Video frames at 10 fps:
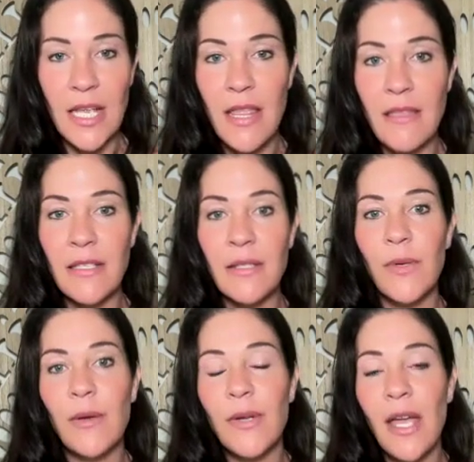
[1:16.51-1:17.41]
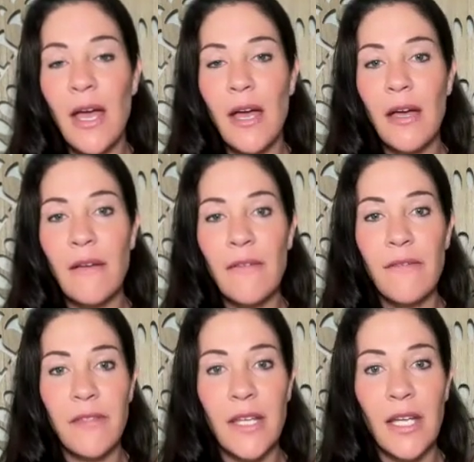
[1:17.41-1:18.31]
And this week we
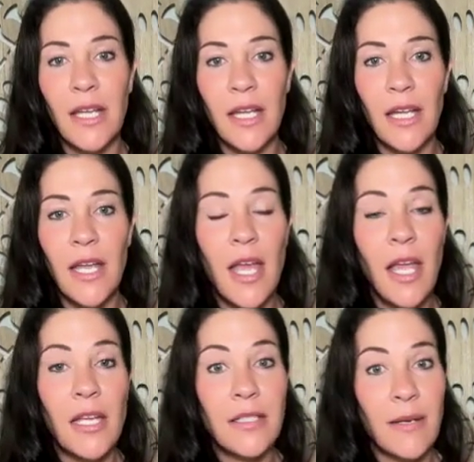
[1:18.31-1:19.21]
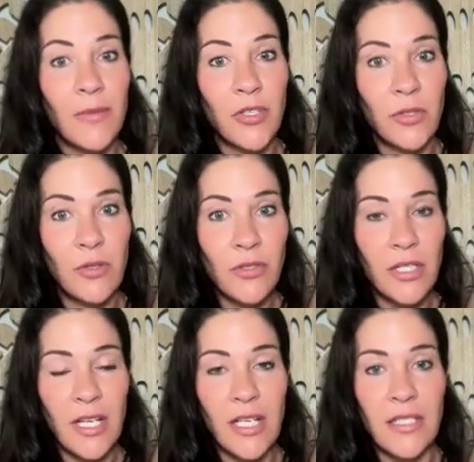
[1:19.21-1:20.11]
have the summer
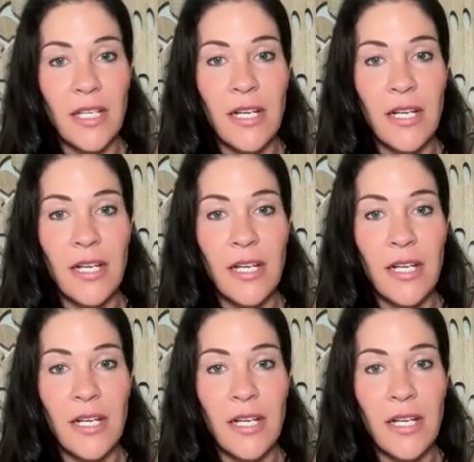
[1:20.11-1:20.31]
solstice.